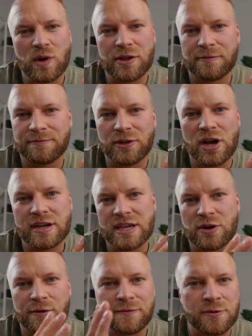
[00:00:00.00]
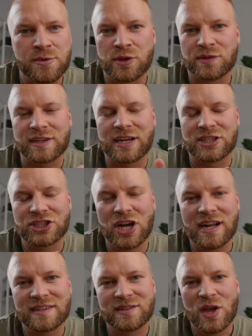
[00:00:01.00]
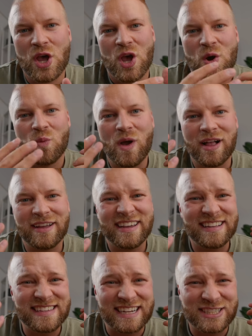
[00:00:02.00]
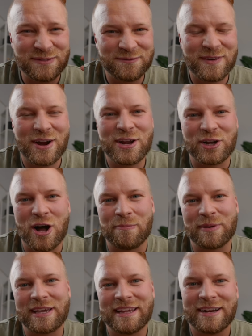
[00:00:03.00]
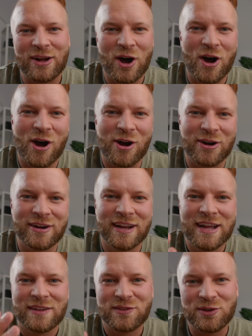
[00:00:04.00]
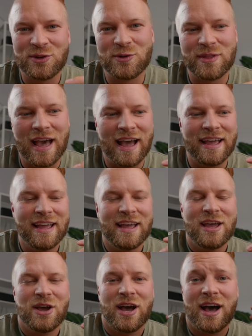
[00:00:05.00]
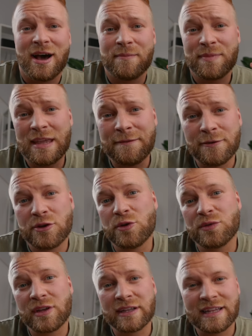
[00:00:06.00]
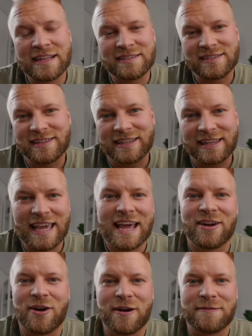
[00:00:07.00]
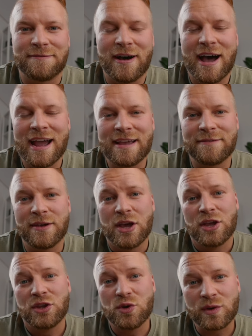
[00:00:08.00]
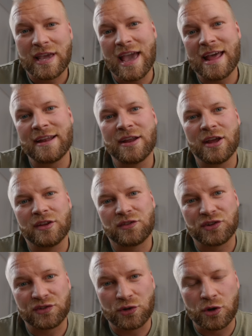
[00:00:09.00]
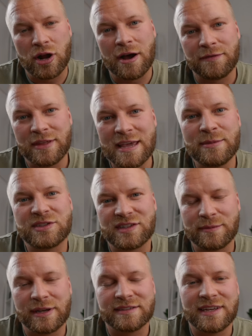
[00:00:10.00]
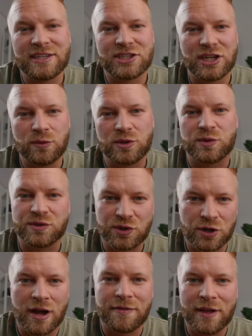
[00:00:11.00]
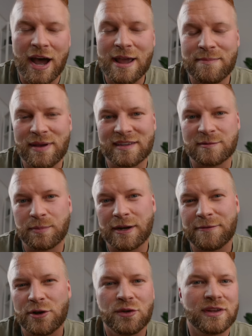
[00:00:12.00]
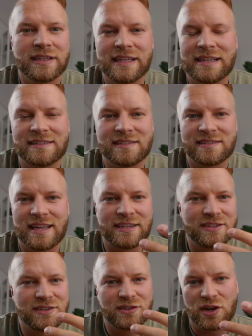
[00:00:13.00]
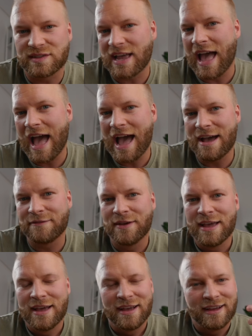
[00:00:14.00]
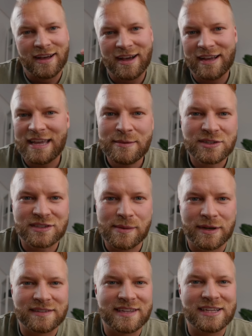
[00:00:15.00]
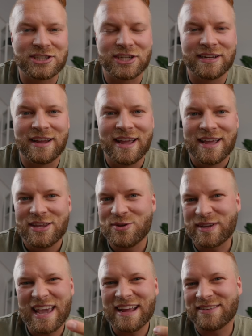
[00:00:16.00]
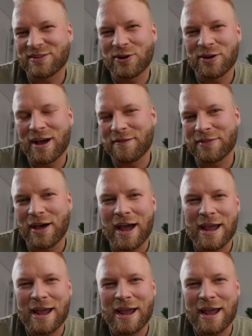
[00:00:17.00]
while you're vlogging or filming those kind of shots. Well, it's actually very complicated and hard to do that. Um, if you're using lenses like the Canon R5, you can just turn off the image stabilization, which will turn off the IBIS, but if you're using lenses that doesn't have uh, image stabilization, you can't turn off the